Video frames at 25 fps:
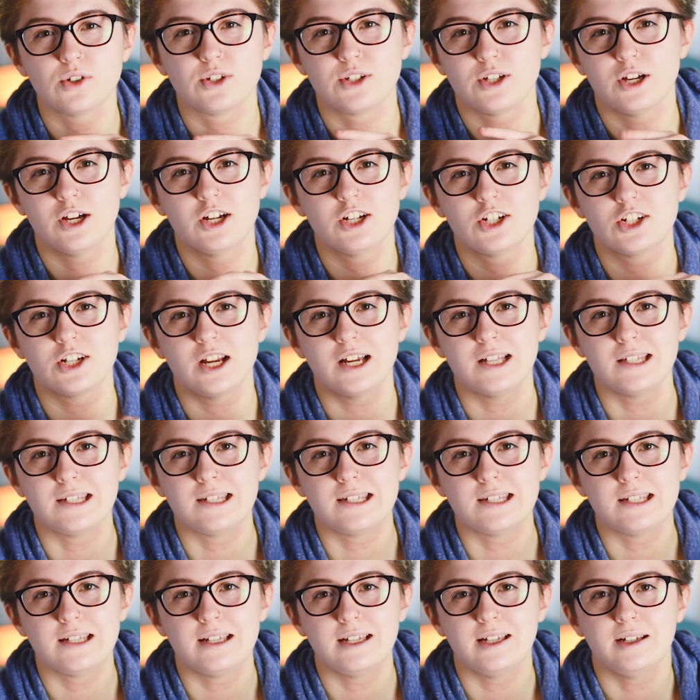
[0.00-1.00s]
search and
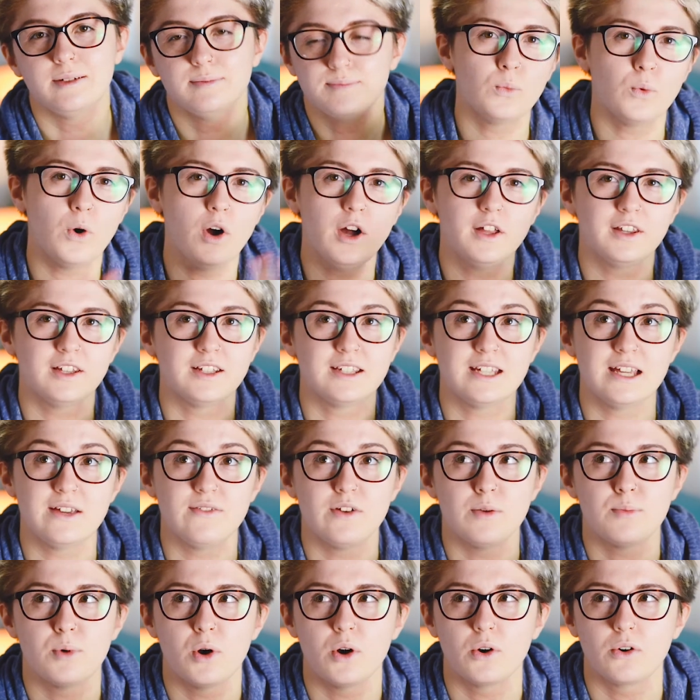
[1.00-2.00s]
see what other
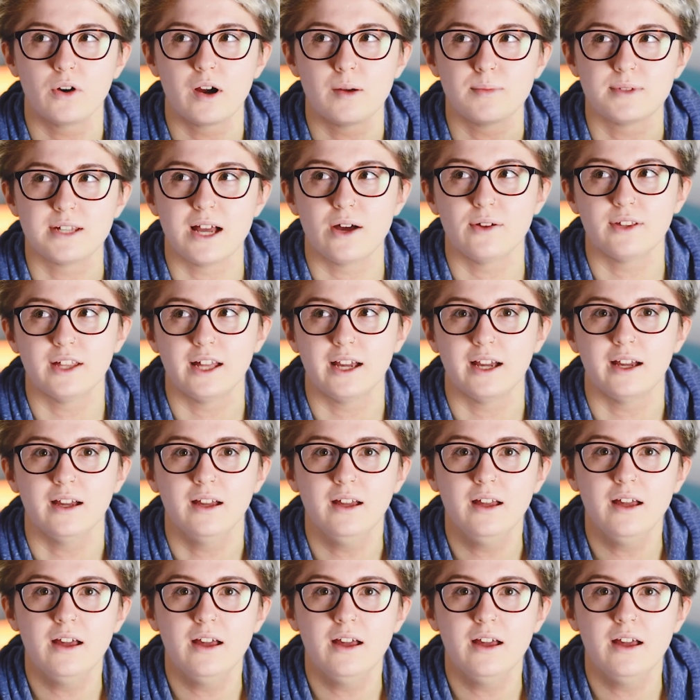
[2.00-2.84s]
TV programs out there